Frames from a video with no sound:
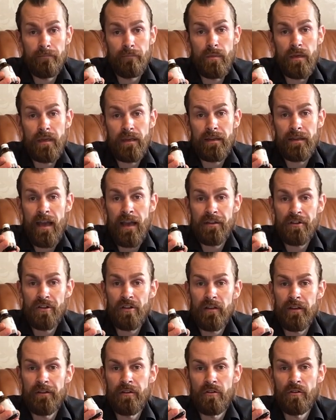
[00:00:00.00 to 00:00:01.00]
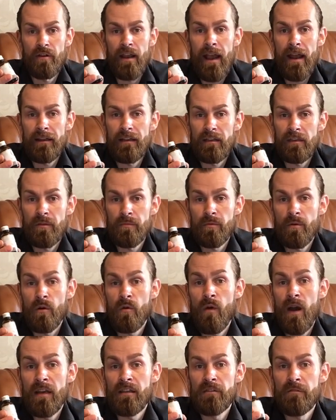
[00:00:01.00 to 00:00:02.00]
Being natural and organic, it
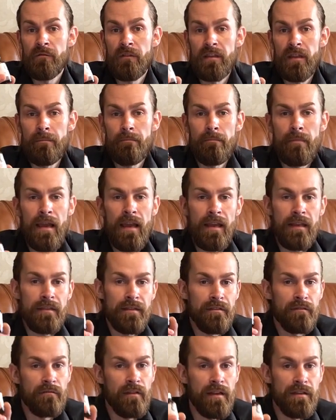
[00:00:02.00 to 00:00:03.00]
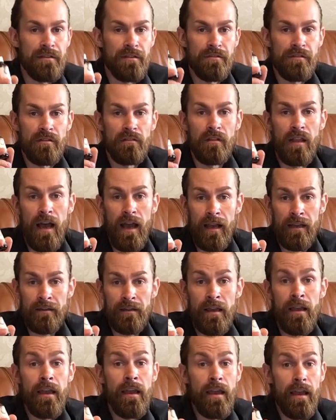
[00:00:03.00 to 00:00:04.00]
provides you with amazing razor's glide
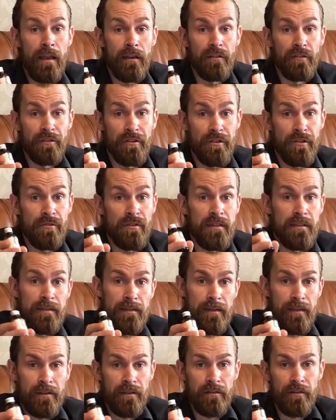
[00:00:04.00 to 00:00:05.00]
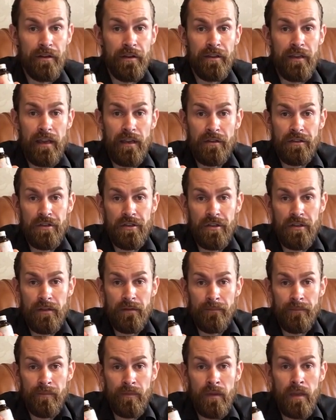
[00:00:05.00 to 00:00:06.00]
and reduces skin irritation.